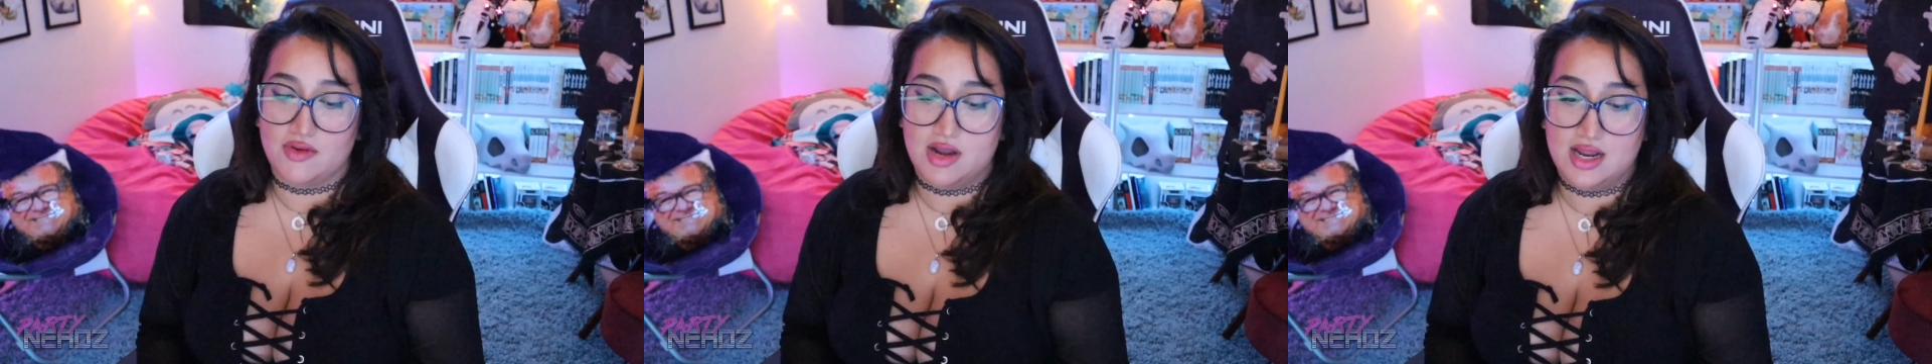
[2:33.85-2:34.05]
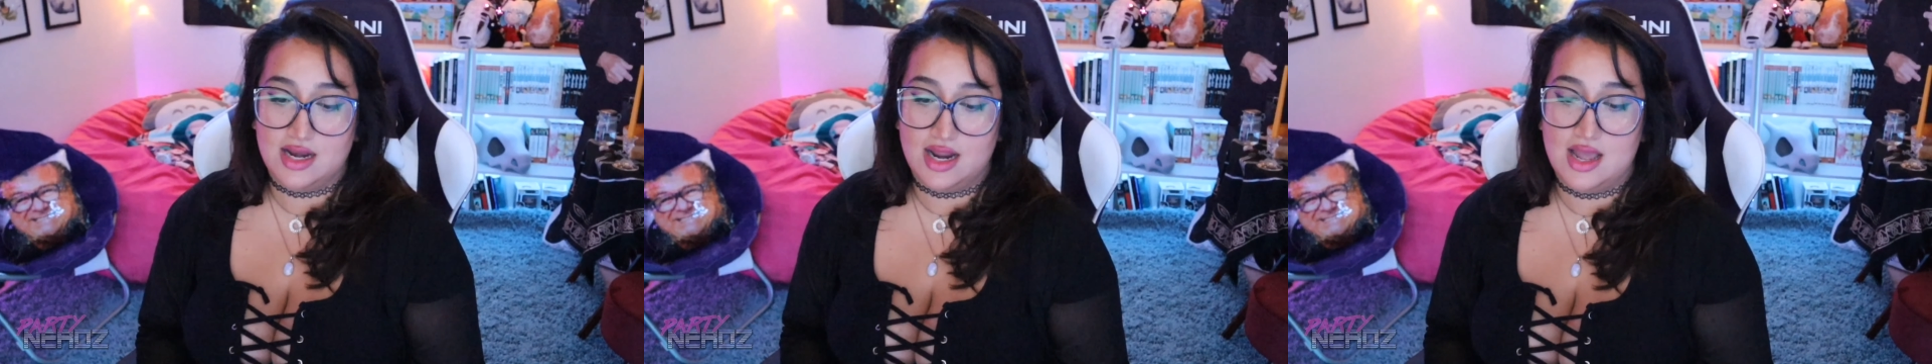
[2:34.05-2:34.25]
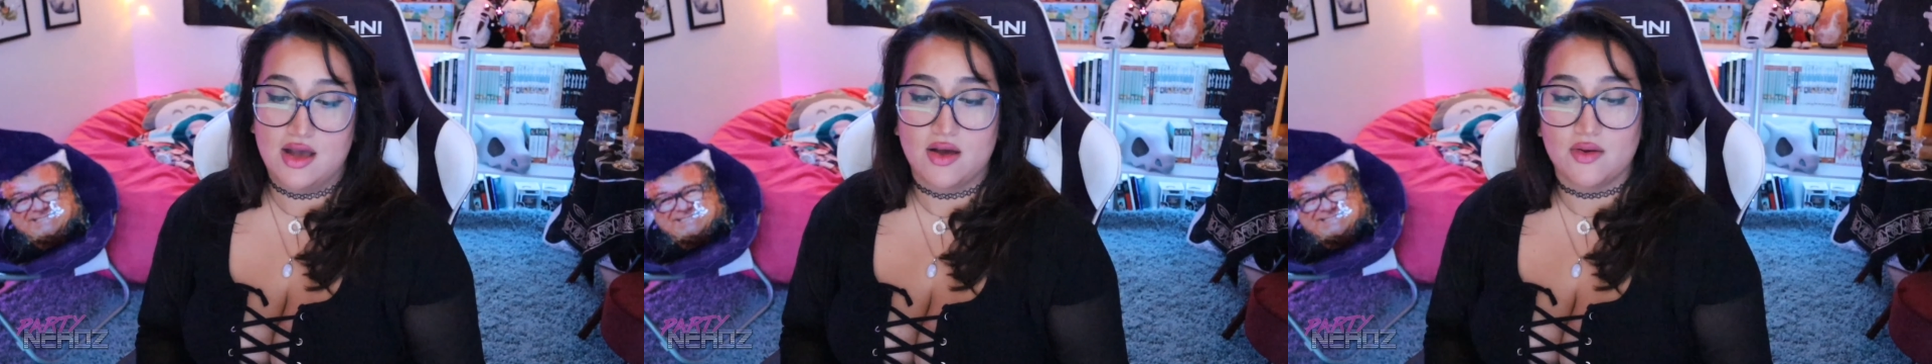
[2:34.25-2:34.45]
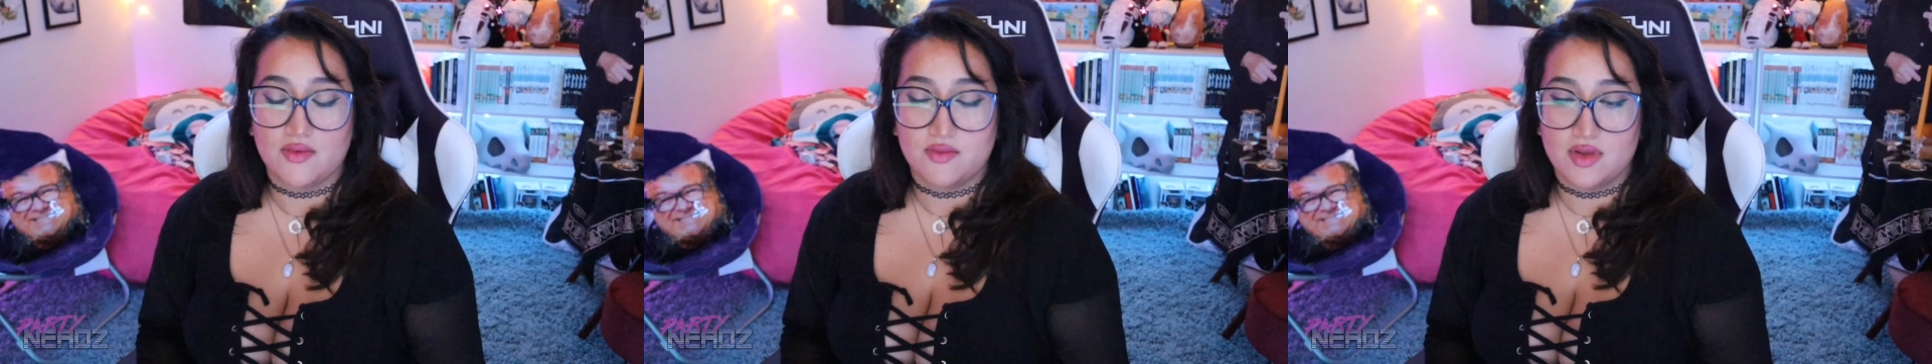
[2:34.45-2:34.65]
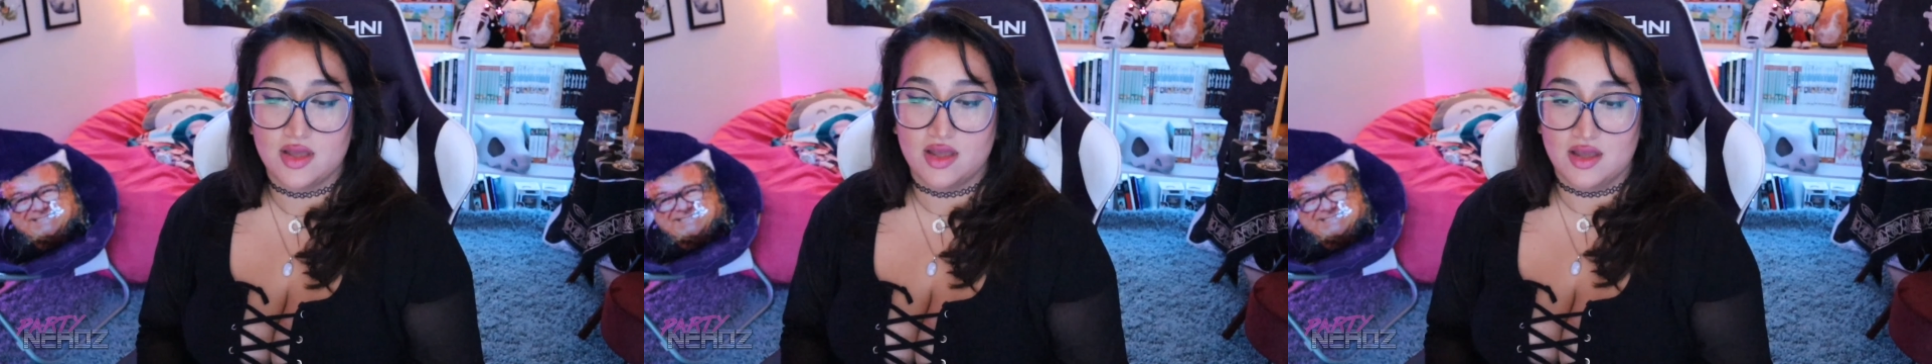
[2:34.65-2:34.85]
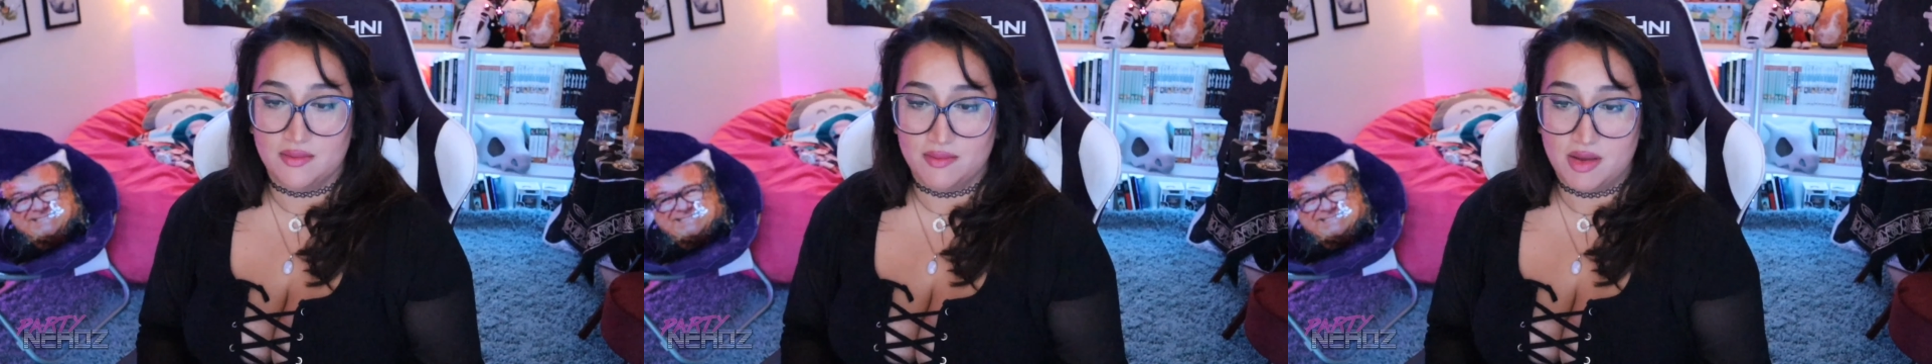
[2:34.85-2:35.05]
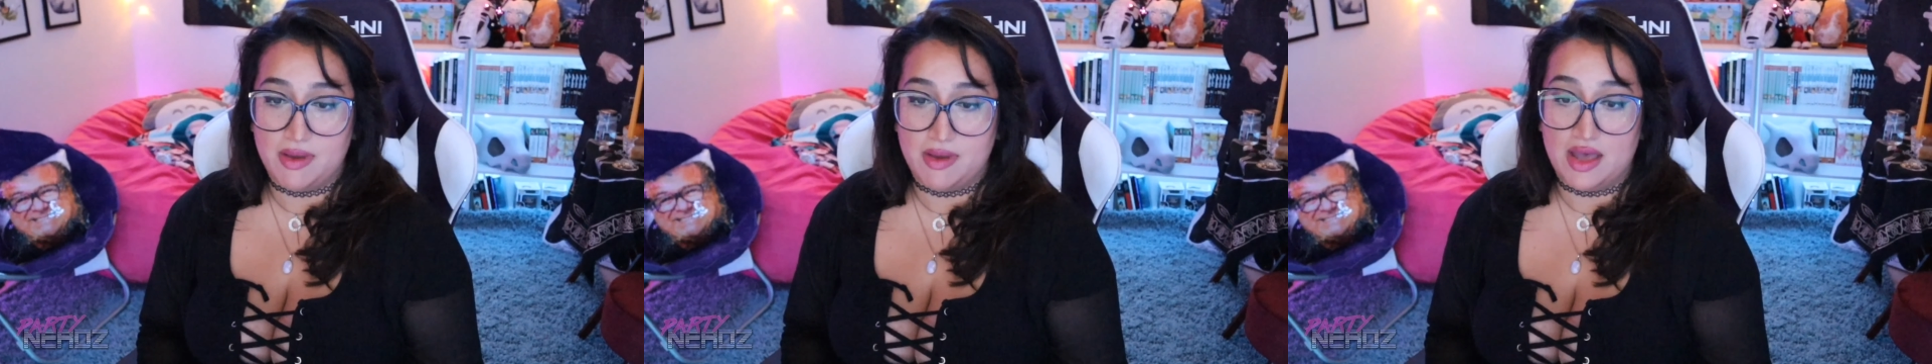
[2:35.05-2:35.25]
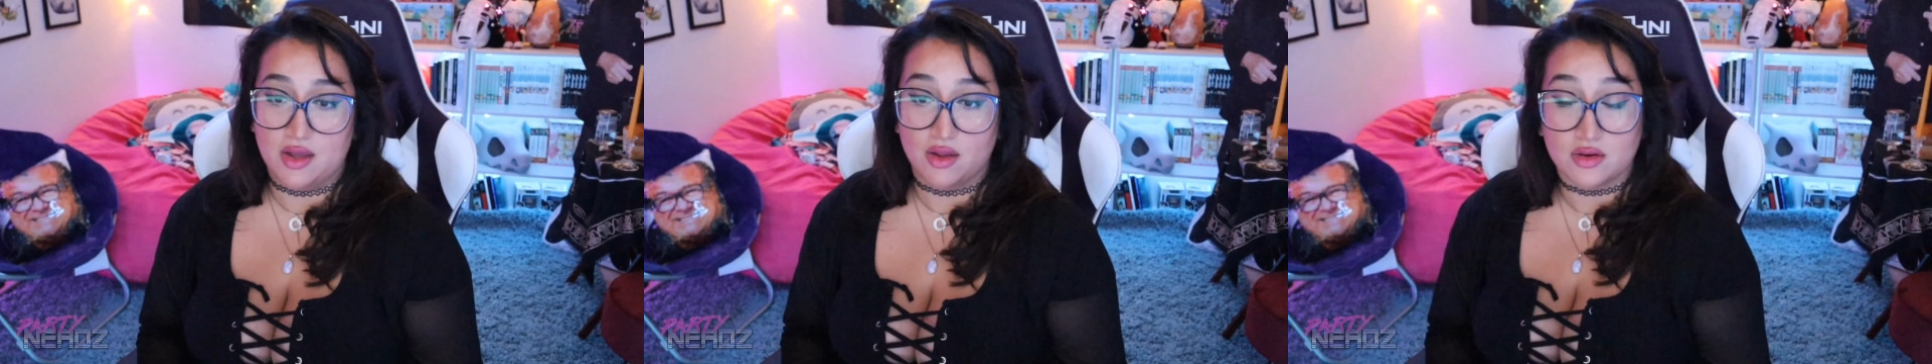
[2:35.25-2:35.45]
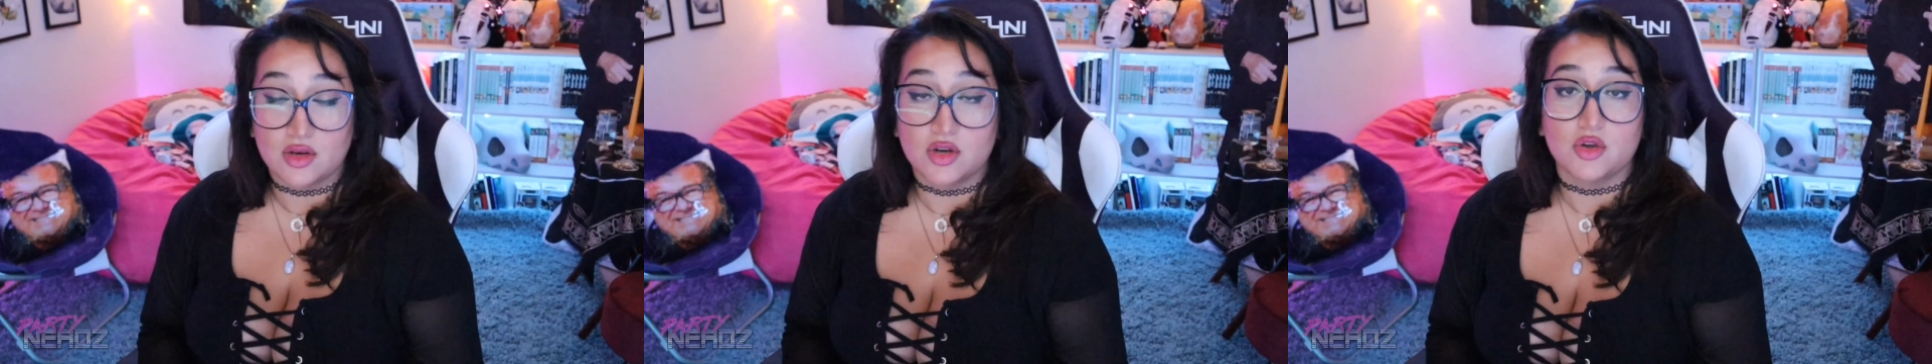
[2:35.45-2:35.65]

right now about